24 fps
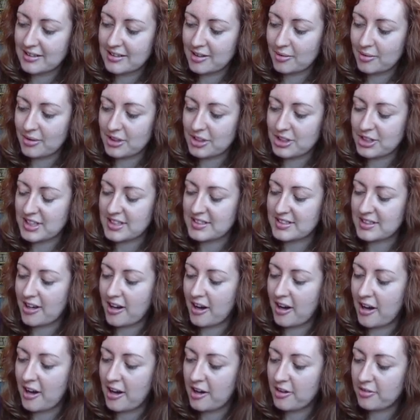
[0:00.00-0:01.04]
which is a
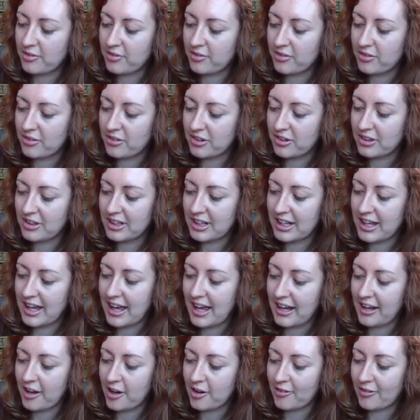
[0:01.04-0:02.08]
half
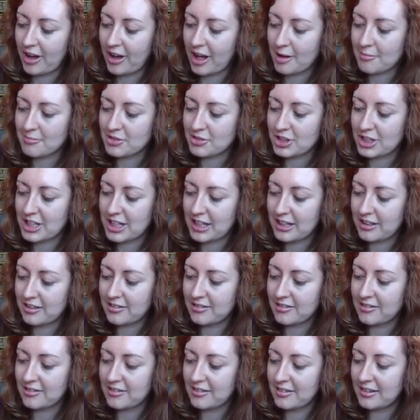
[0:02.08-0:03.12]
k over mg
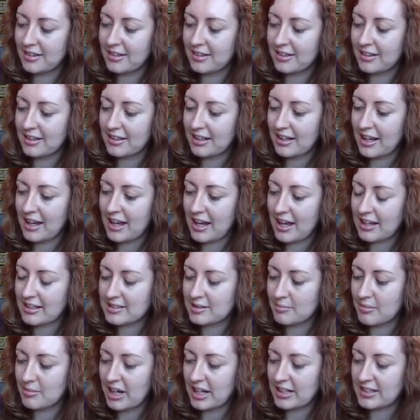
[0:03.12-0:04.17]
x
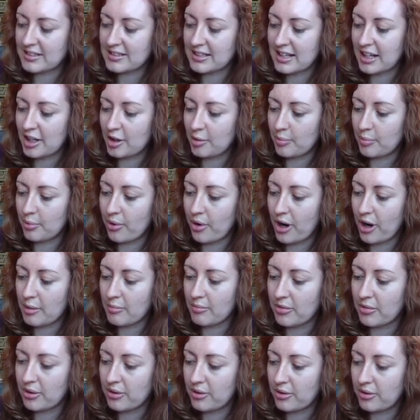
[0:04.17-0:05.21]
minus L
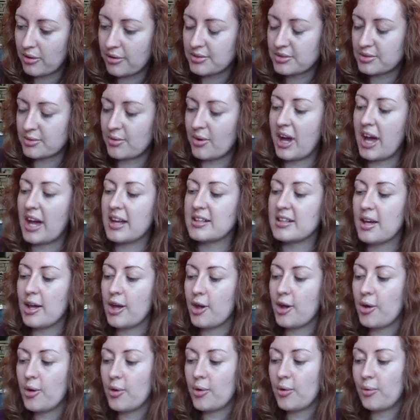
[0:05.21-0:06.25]
prime all squared,
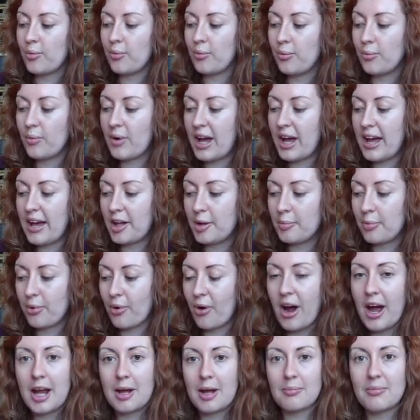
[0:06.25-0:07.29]
where L
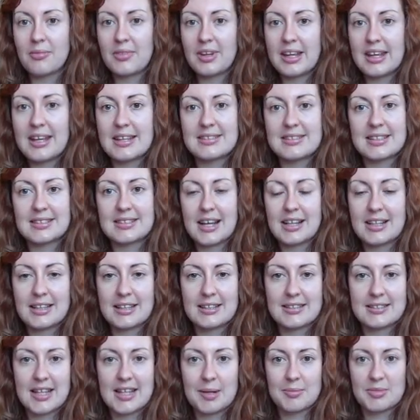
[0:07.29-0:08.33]
prime is exactly
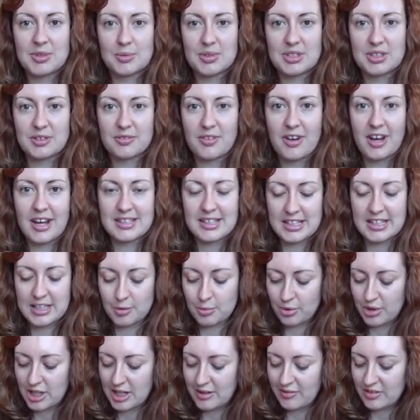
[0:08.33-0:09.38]
the same as we defined it in the
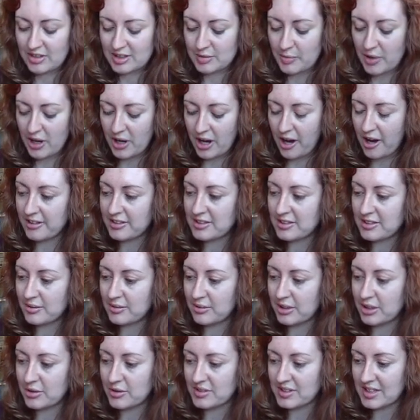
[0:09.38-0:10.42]
previous part,
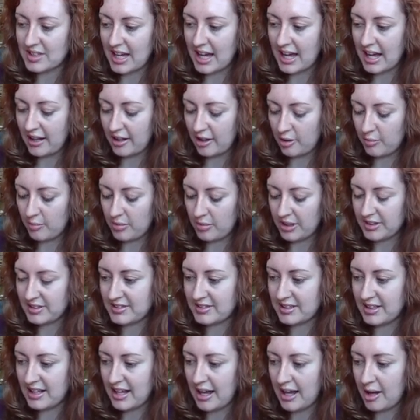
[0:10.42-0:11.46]
which was L
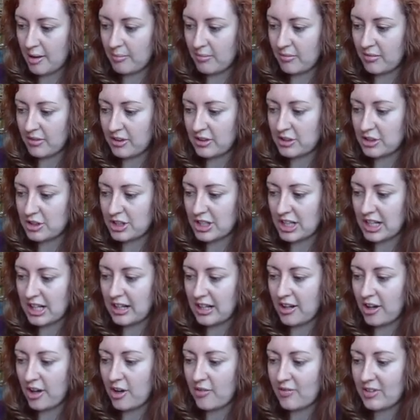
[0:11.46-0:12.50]
plus
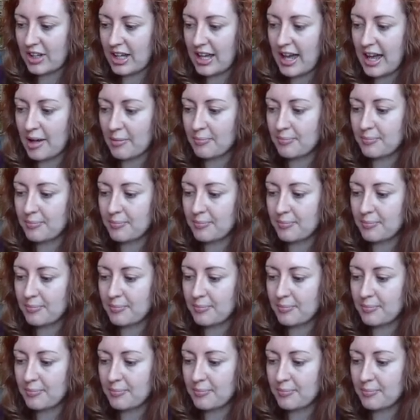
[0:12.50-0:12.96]
mg over k.